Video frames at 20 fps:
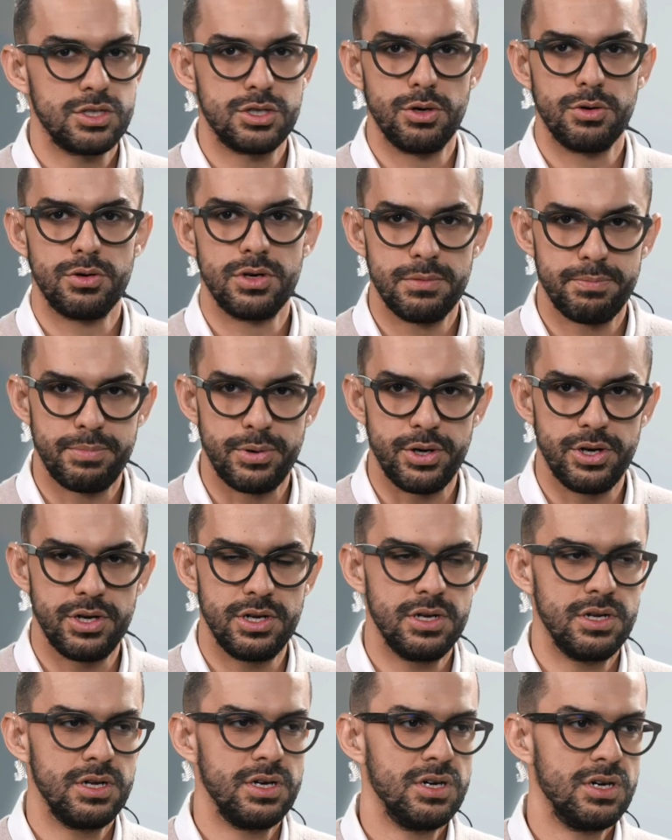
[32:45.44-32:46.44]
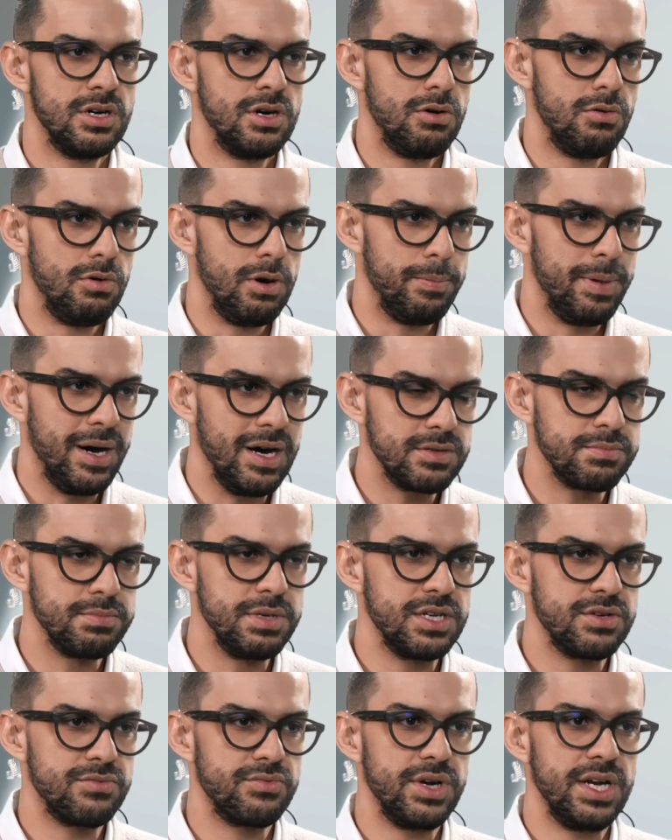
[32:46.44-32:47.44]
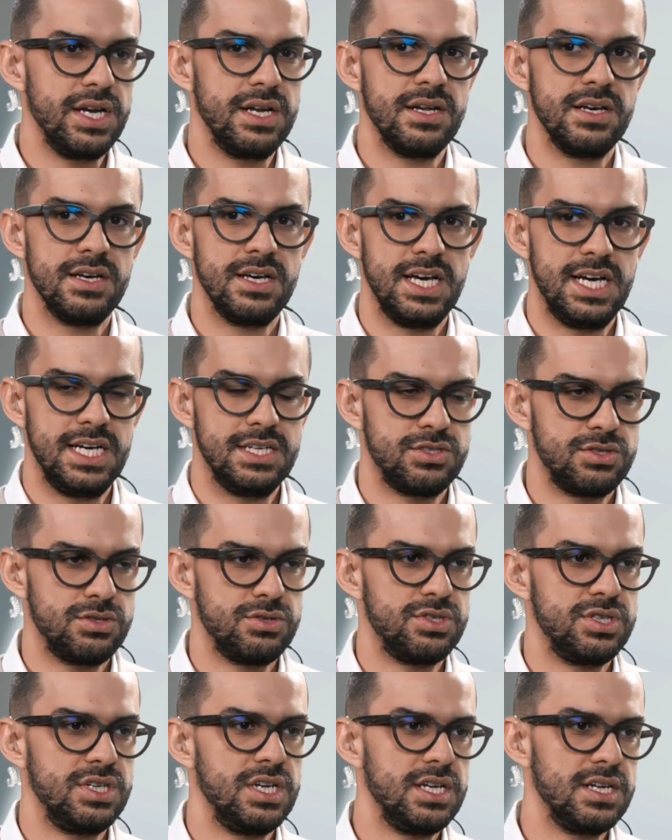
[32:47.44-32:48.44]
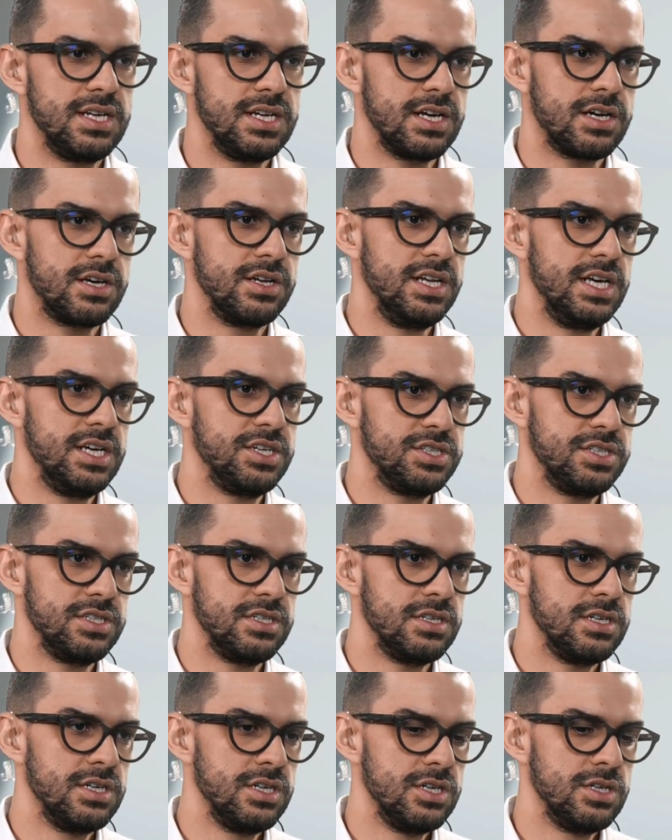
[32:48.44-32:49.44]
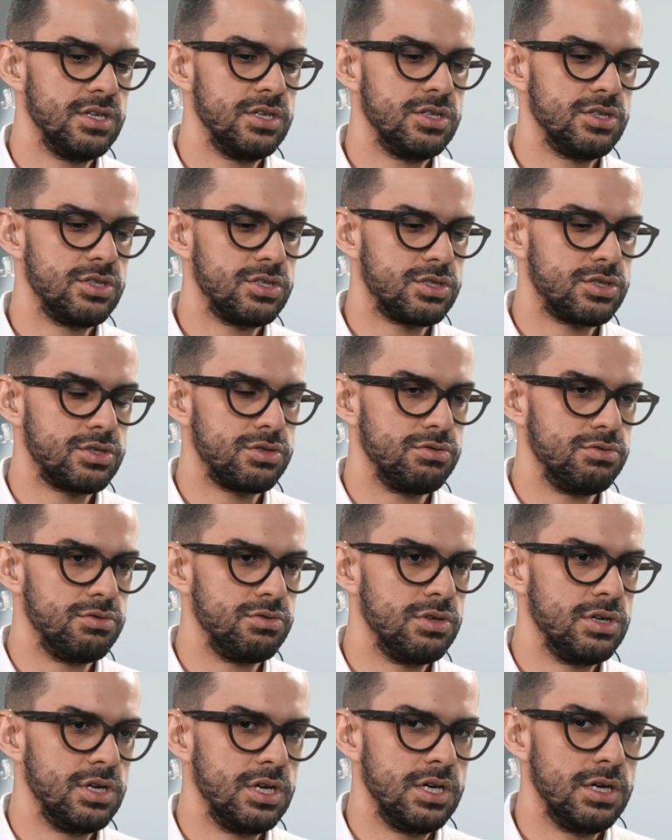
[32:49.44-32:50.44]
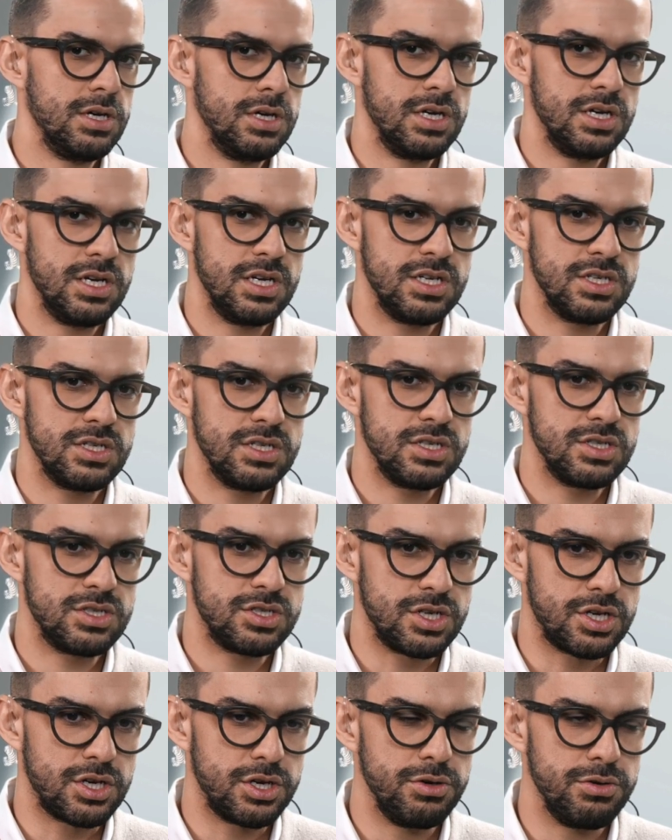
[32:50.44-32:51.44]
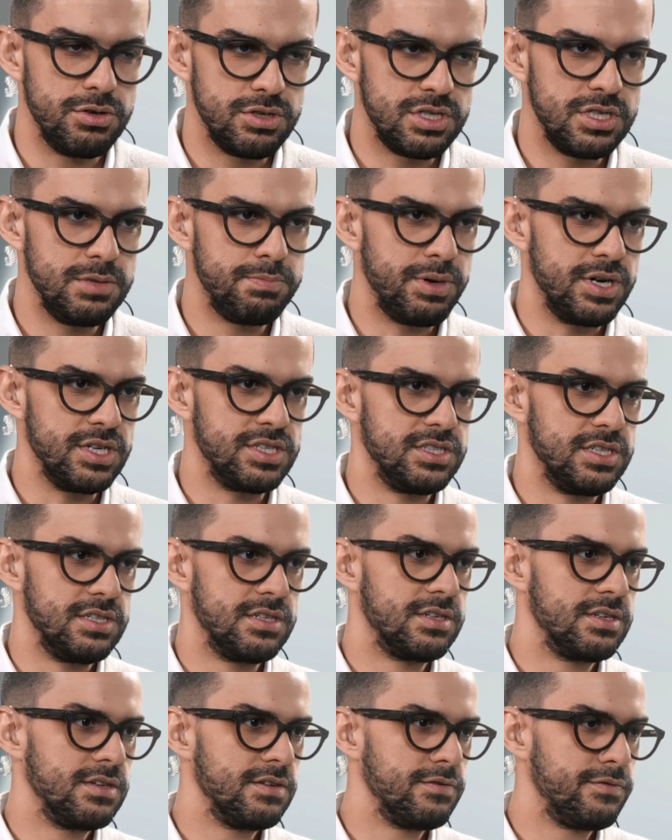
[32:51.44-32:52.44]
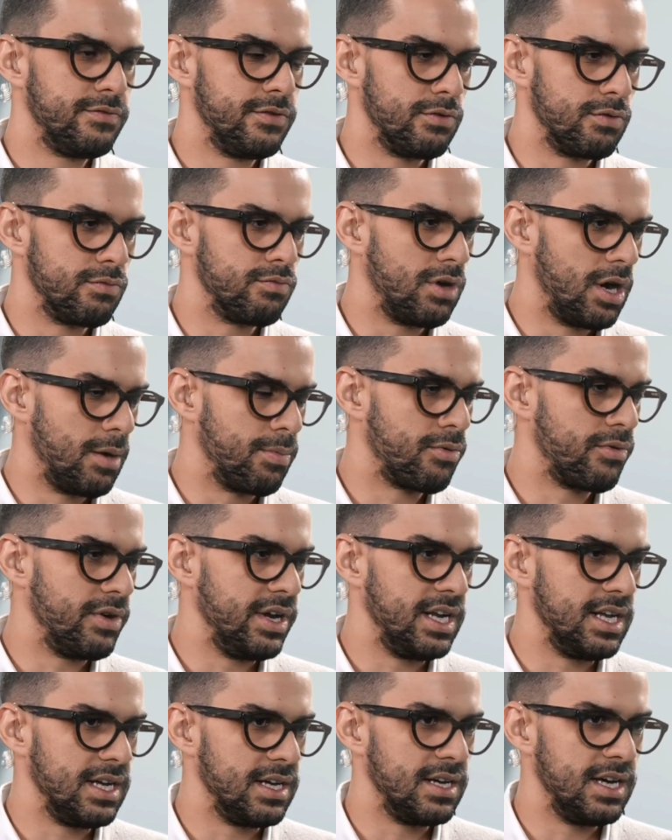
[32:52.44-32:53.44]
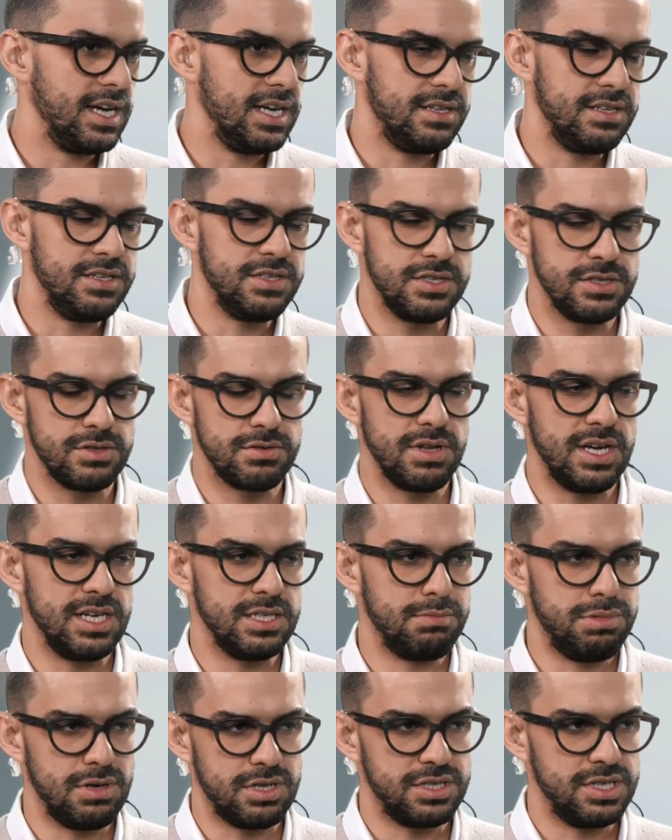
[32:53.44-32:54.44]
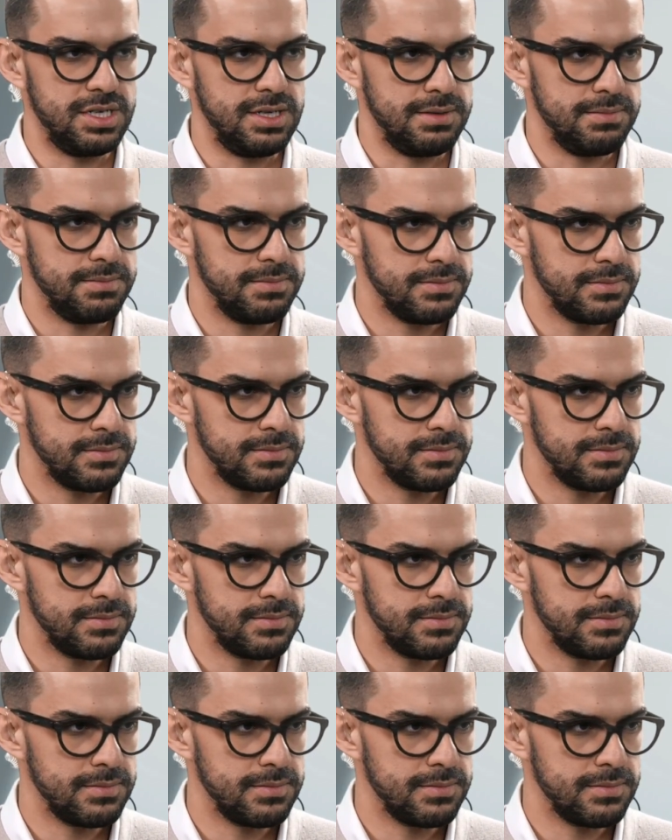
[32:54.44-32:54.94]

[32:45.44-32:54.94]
token burn or about mint rate has to see it in a connection to security budget for operating a decentralized blockchain.